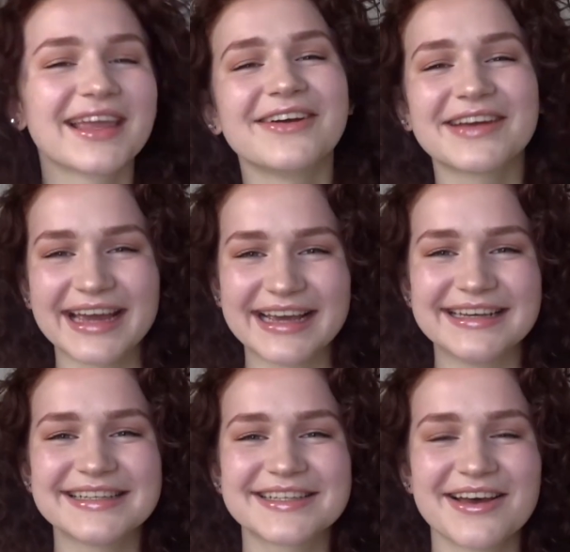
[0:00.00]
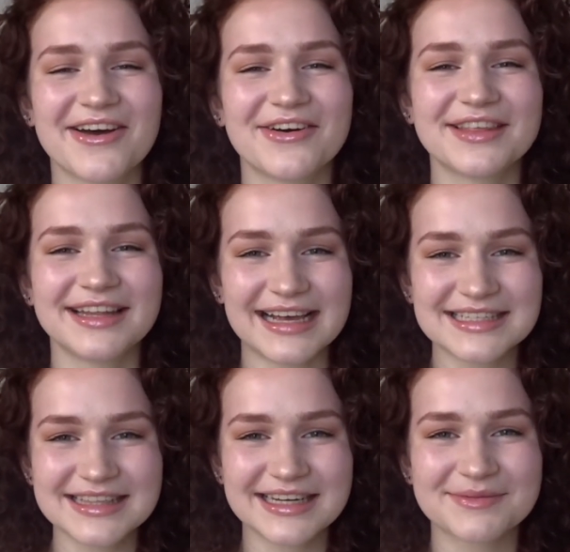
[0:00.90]
Okay, so the
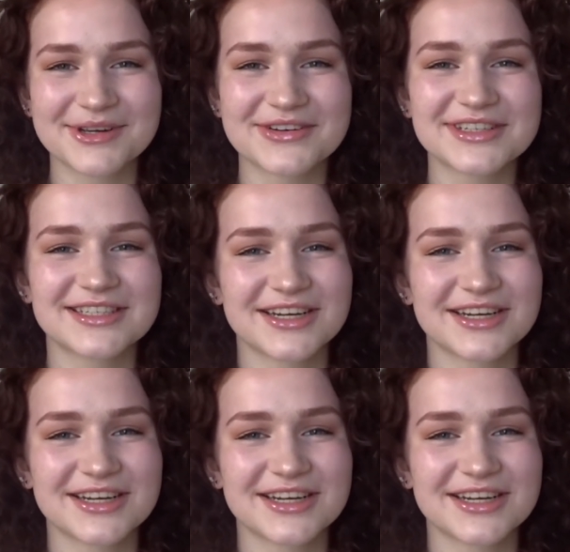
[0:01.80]
last thing that I'm going to